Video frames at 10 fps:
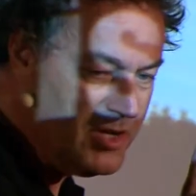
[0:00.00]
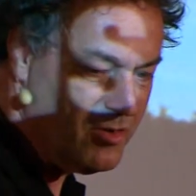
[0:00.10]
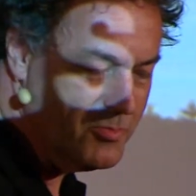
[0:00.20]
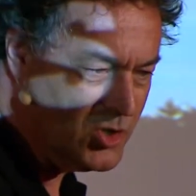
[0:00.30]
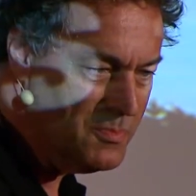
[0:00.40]

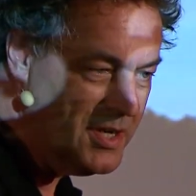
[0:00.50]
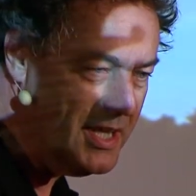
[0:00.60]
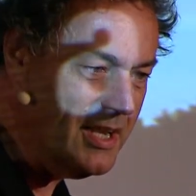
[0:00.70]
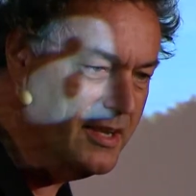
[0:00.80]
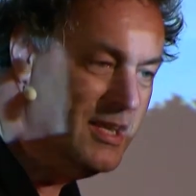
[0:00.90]
from Germany,
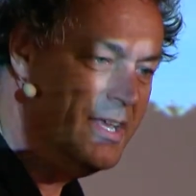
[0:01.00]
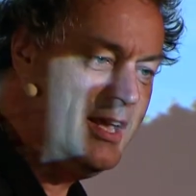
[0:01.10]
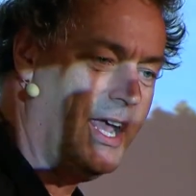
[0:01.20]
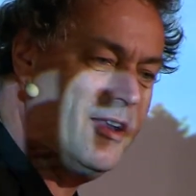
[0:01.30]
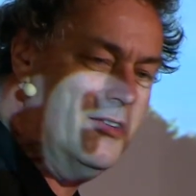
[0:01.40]

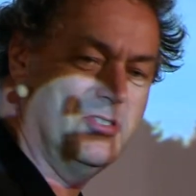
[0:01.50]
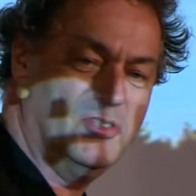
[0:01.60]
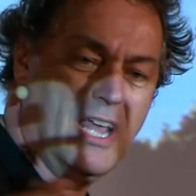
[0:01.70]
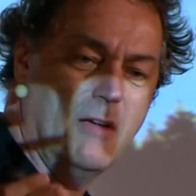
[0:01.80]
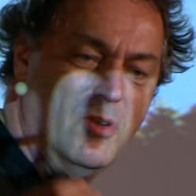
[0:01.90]
and
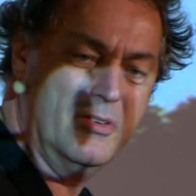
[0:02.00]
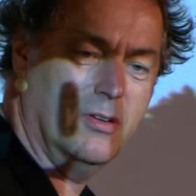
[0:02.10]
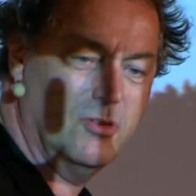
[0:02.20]
still I would